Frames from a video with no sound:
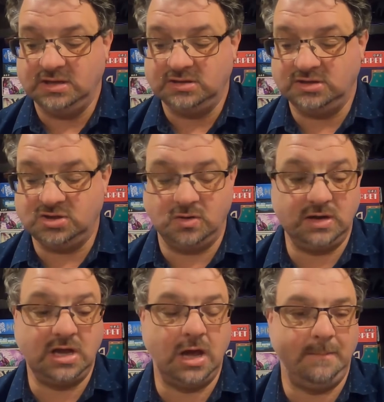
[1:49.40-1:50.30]
The
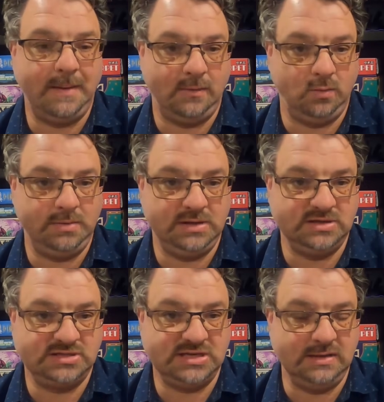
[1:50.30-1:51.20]
during combat will be
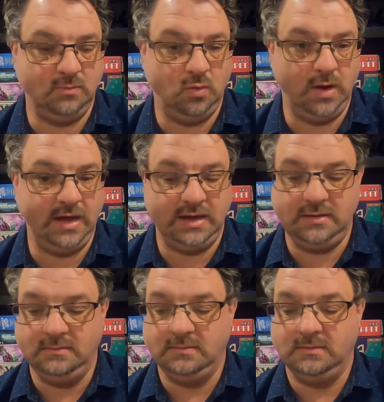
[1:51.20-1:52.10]
the same way.